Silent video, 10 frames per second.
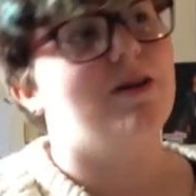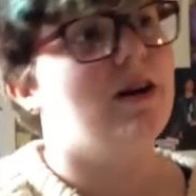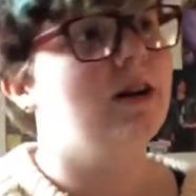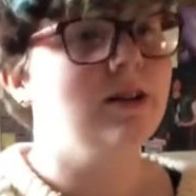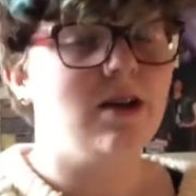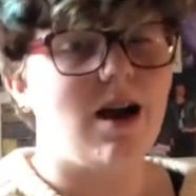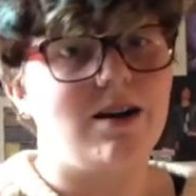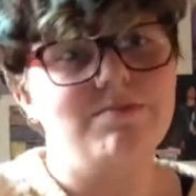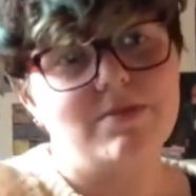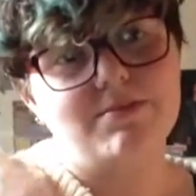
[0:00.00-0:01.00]
but
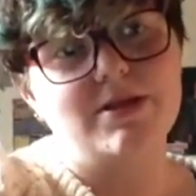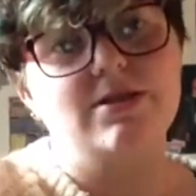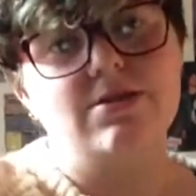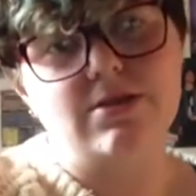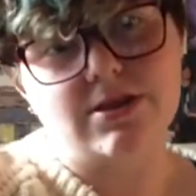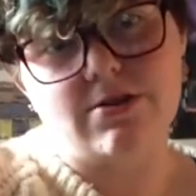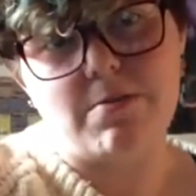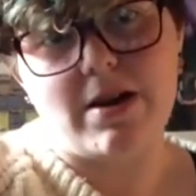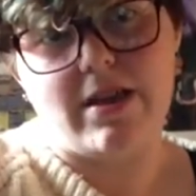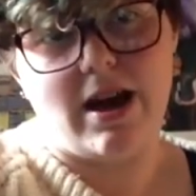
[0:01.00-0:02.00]
I'm gonna talk to you
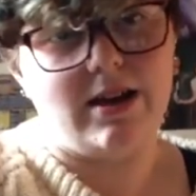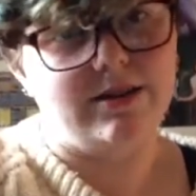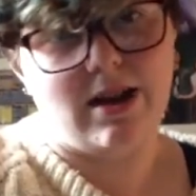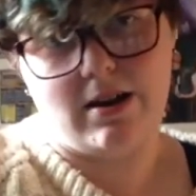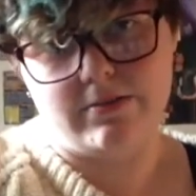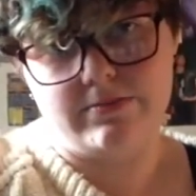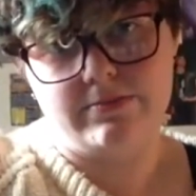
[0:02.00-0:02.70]
about that now.